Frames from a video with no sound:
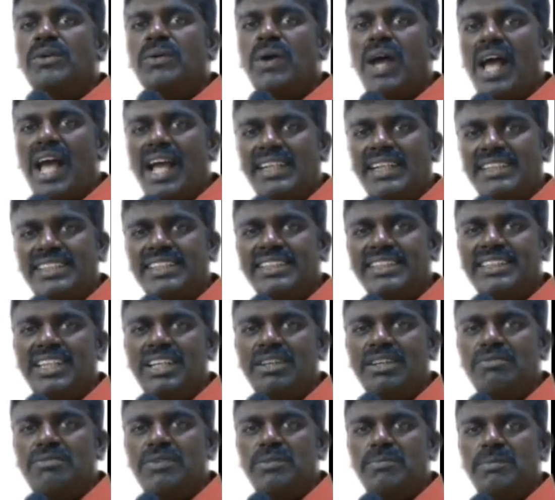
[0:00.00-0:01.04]
access
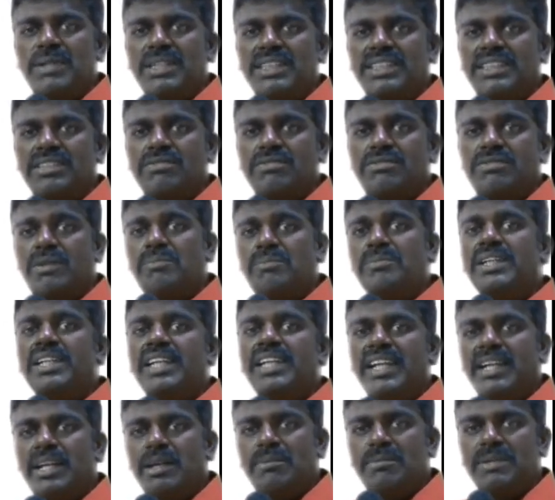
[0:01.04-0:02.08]
the information from the
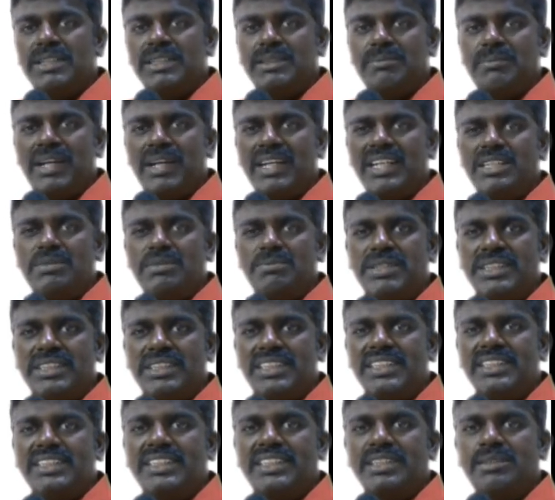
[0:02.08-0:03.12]
database management
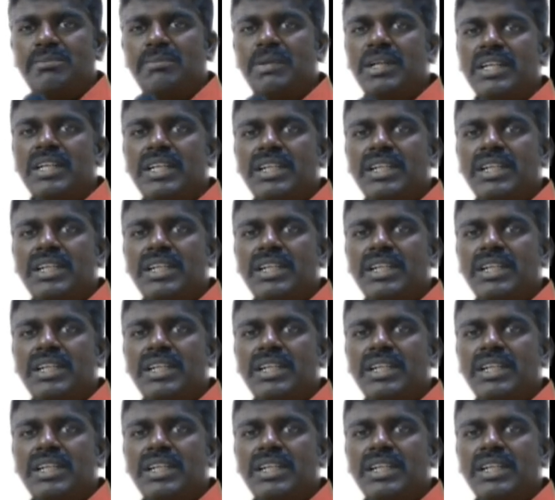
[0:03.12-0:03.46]
system,